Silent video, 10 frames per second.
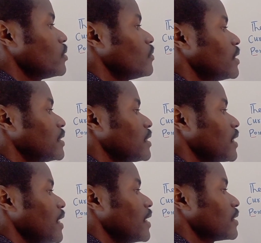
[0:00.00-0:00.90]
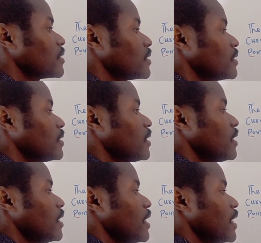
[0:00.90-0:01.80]
over the x
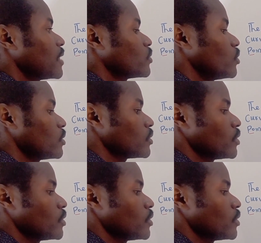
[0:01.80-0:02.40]
as what?